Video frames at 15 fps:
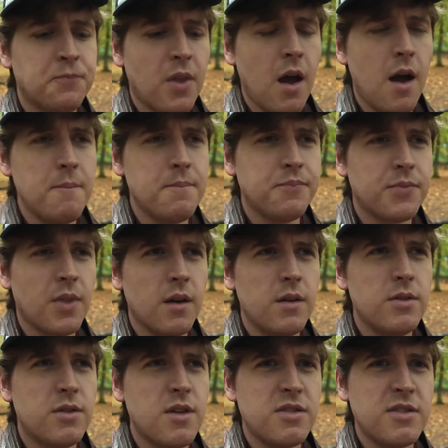
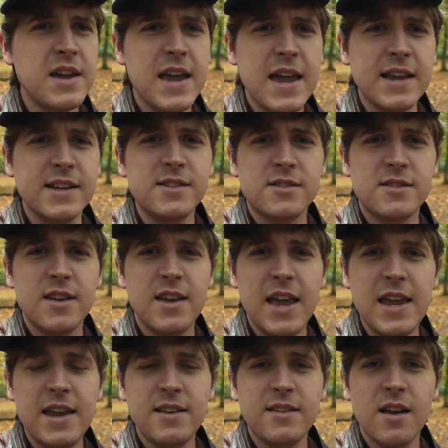The thing is,
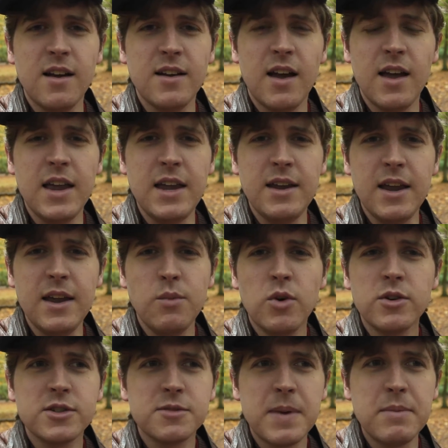he
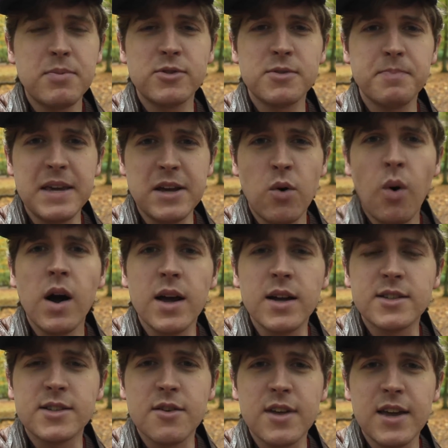wants people to be
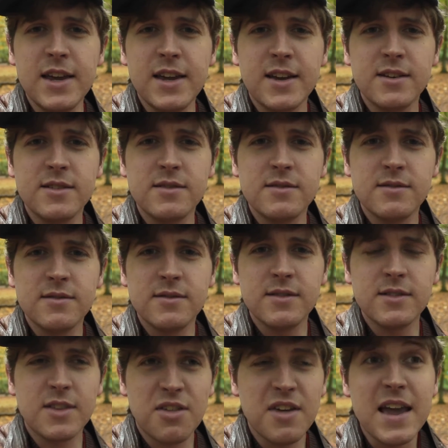quiet so that he can
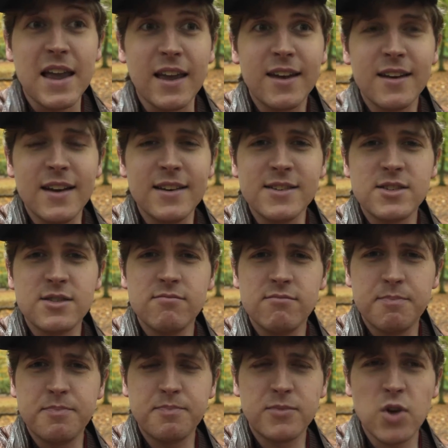think and
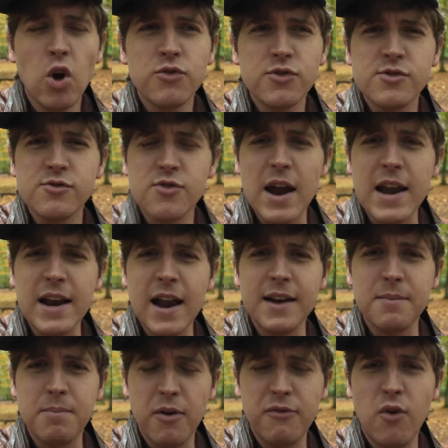concentrate
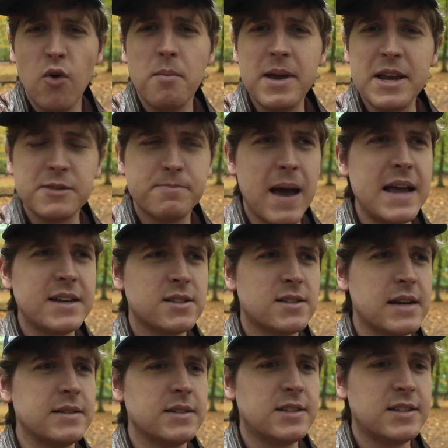and perform his best
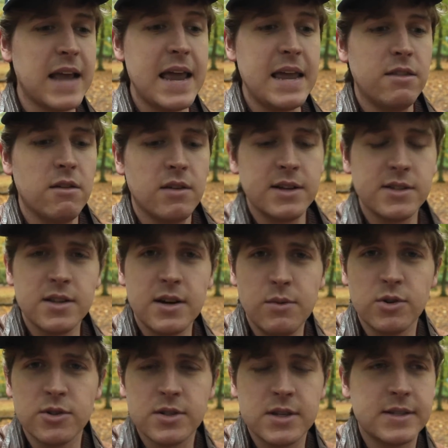and say the things that he
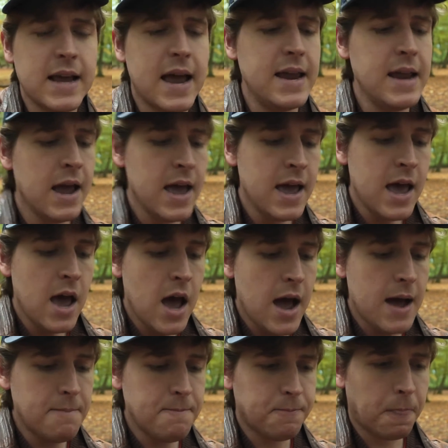wants to say,
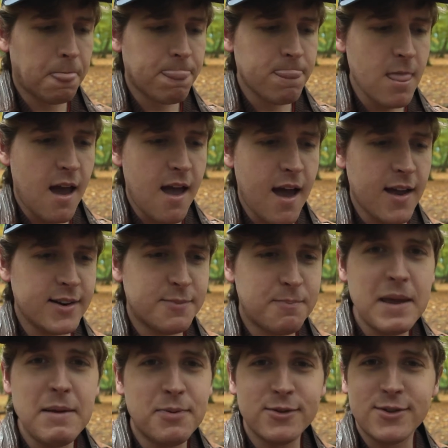and
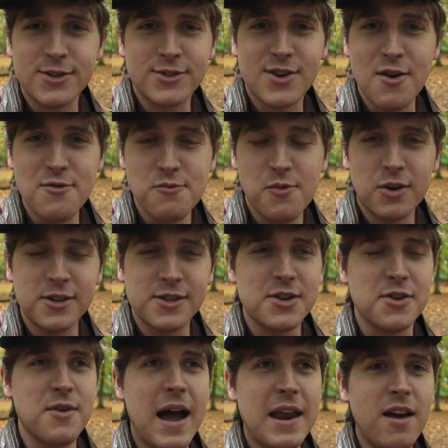people just don't want
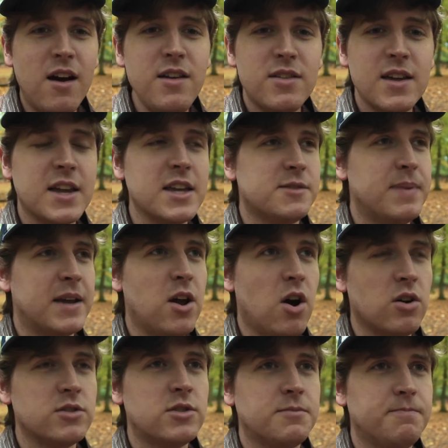to, and I think it's
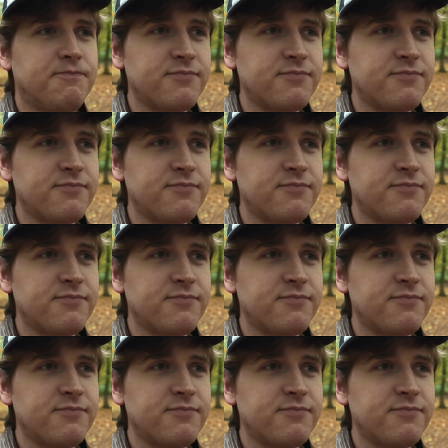because